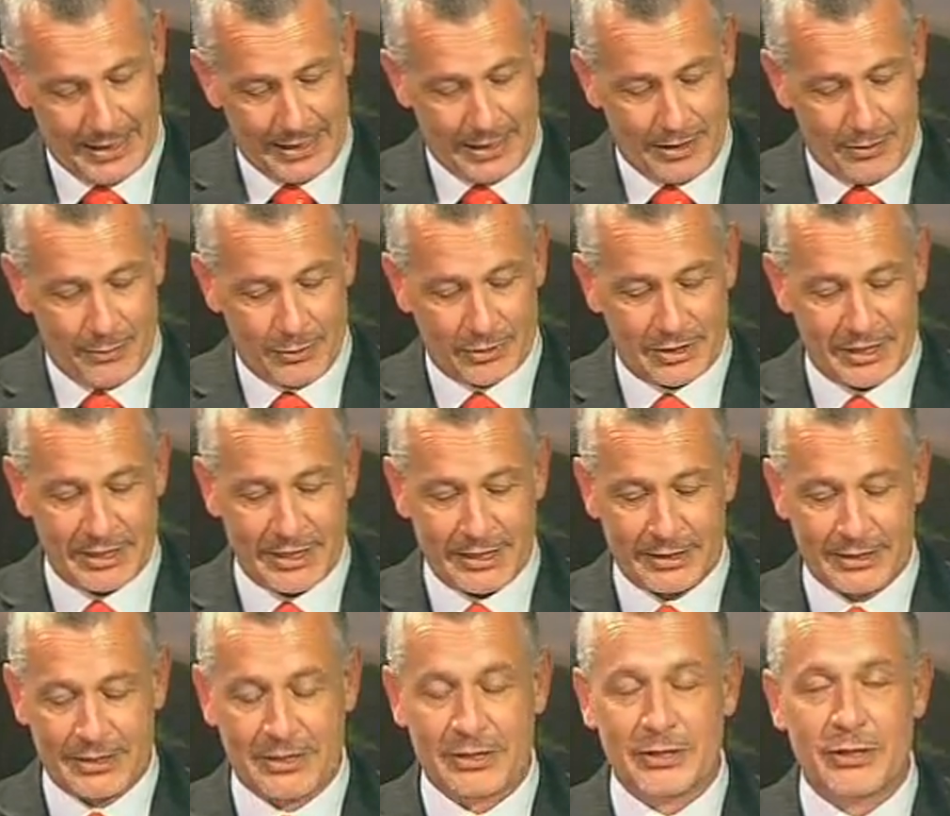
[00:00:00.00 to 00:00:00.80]
Well,
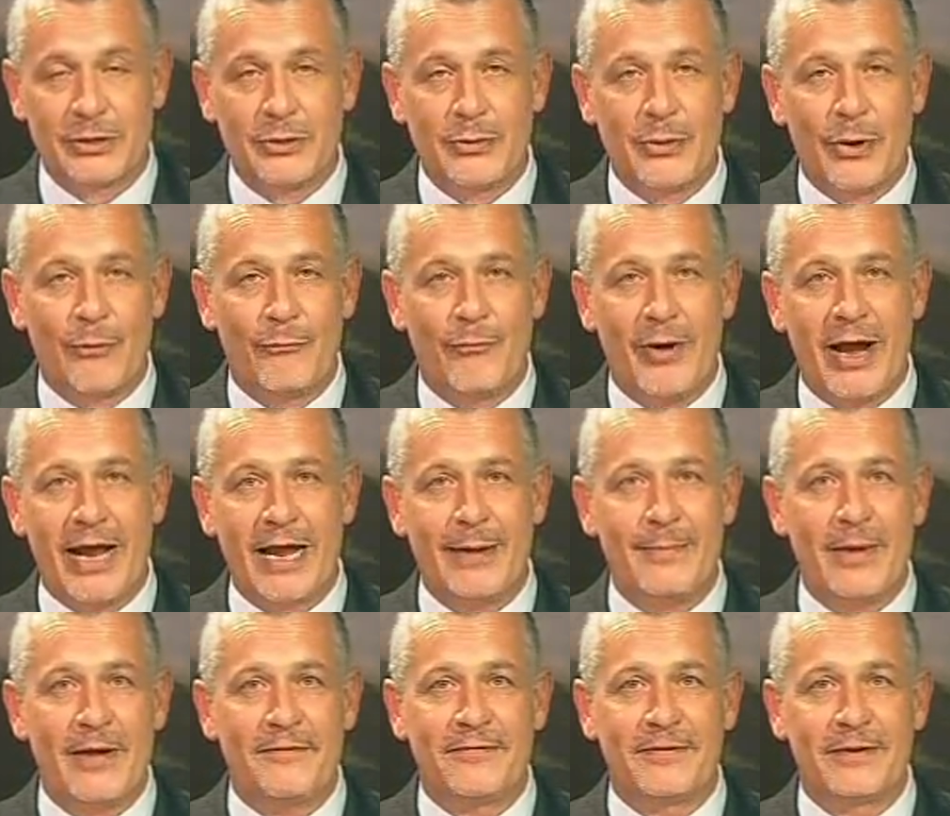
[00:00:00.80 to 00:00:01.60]
tickets to
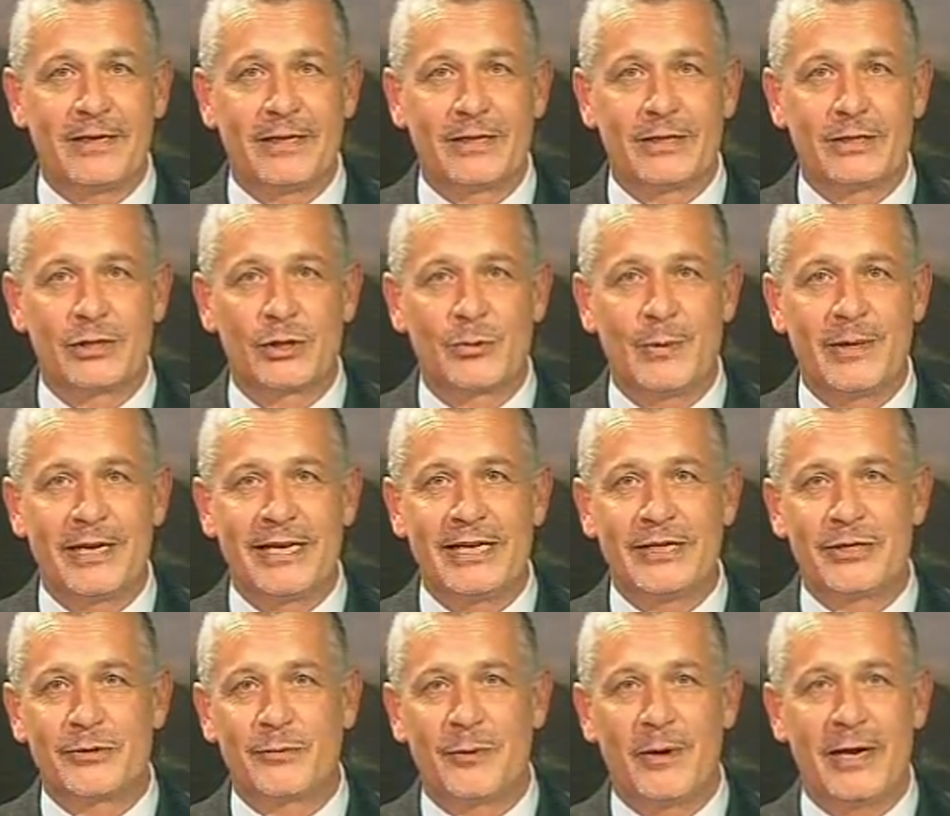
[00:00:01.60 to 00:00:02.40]
Ragamuffin
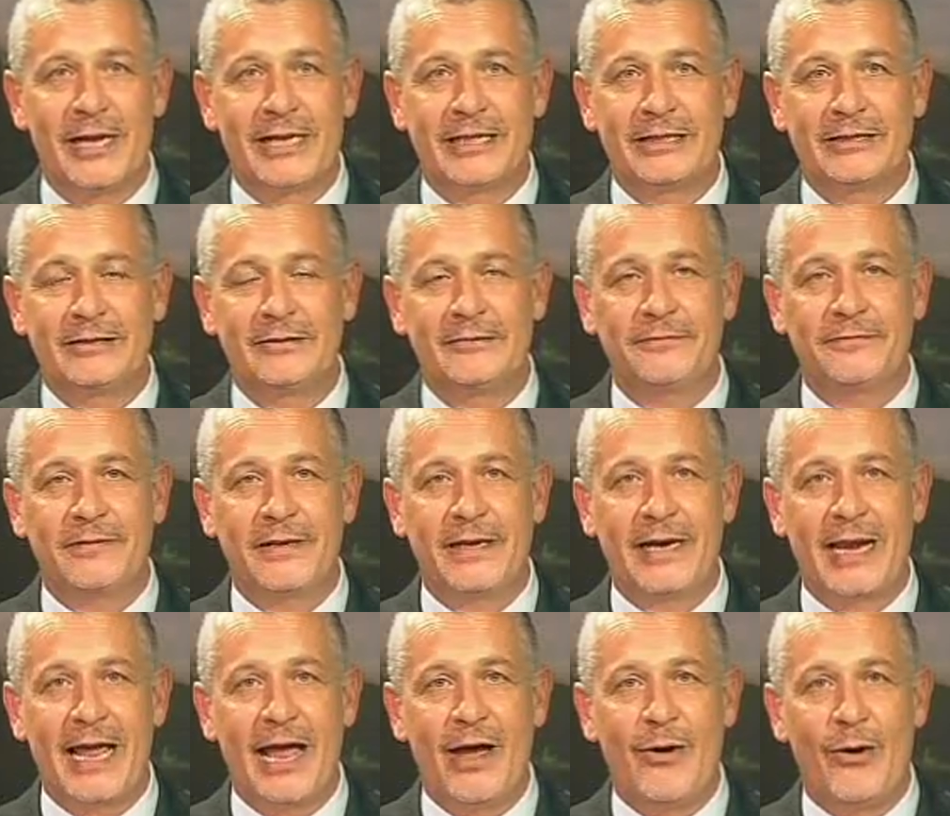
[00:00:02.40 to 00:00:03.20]
2012
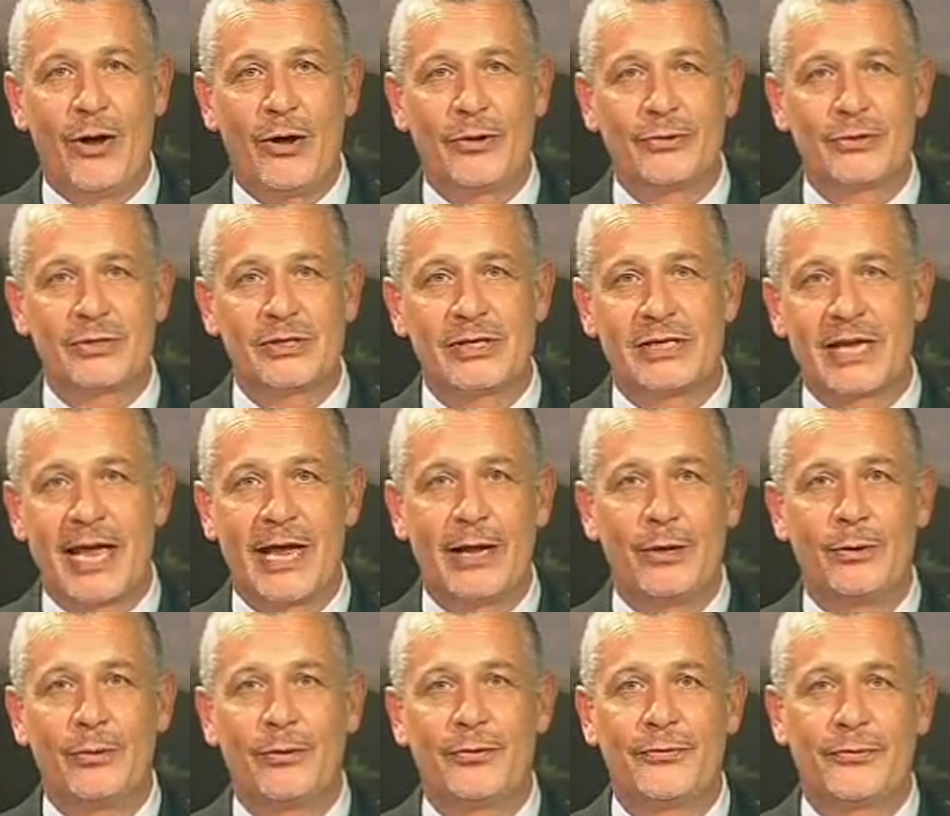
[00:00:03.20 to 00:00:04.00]
are now on
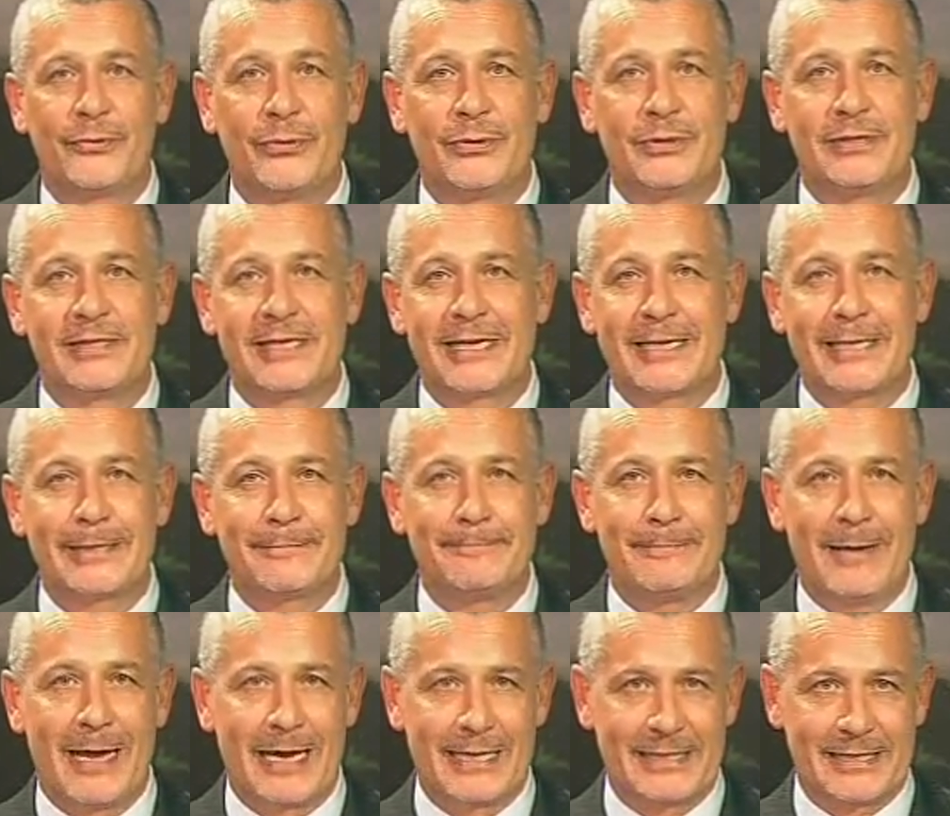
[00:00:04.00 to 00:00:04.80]
sale through
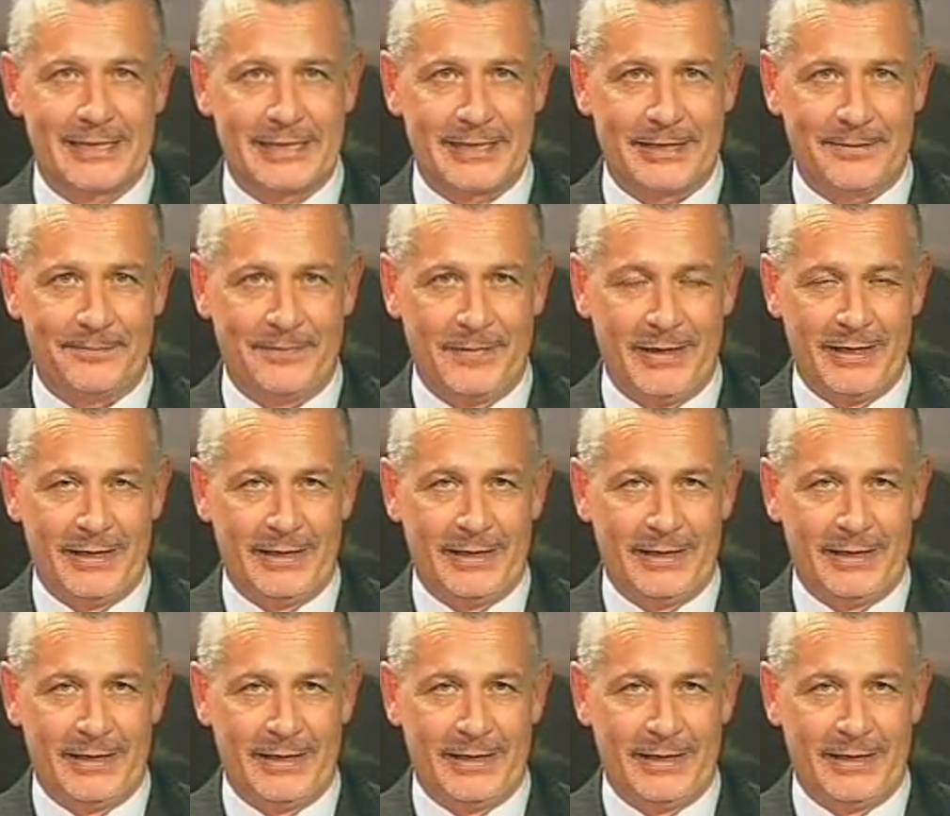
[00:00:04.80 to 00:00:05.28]
Ticketmaster.